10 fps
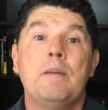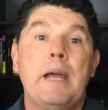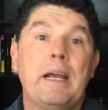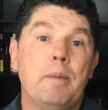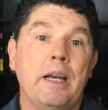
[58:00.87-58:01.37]

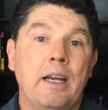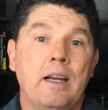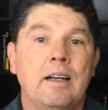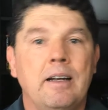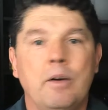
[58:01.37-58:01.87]
make money
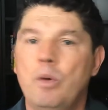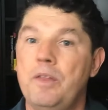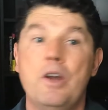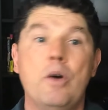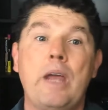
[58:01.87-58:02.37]
with
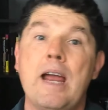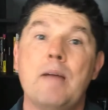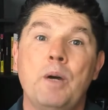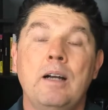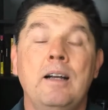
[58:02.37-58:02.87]
no
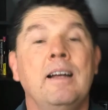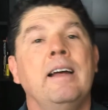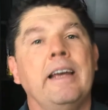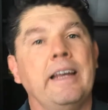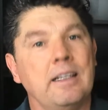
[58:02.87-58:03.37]
camera
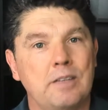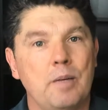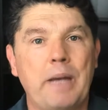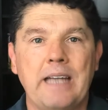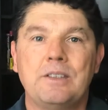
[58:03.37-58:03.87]
and in some
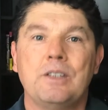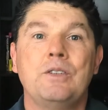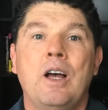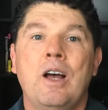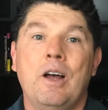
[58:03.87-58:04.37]

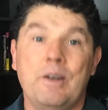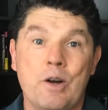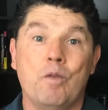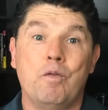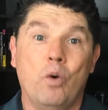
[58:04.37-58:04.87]
cases,
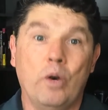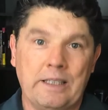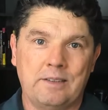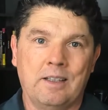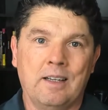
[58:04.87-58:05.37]
no
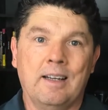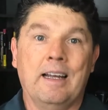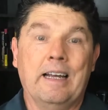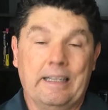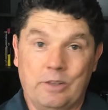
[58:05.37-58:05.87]
voice.
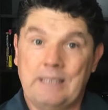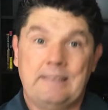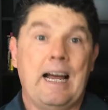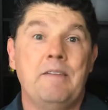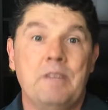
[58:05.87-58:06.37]
So let's
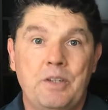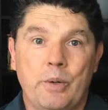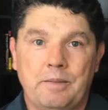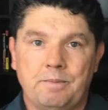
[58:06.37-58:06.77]
dive into